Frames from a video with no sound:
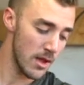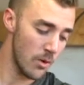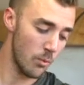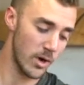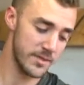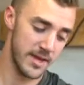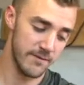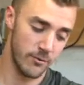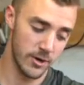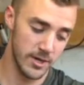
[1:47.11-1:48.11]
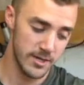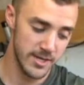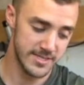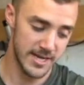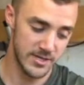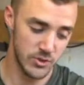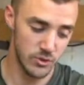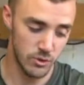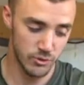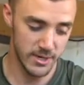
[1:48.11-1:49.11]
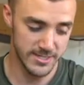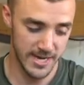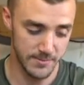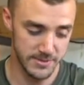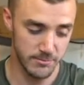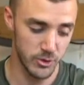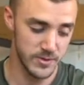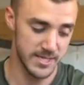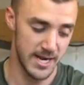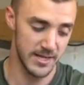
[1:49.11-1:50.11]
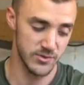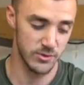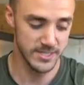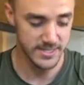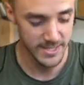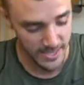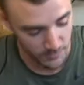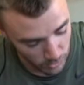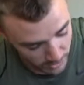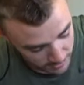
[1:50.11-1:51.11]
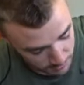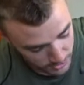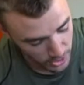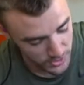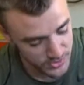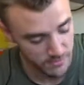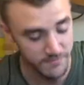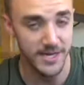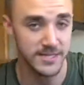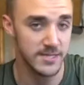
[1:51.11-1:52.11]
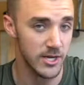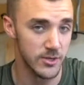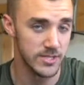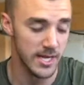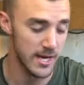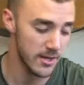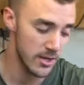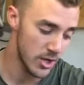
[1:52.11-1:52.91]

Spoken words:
One thing for it, it's got 2 little gray tabs on both sides. You only see it on one, but it also affects the other side.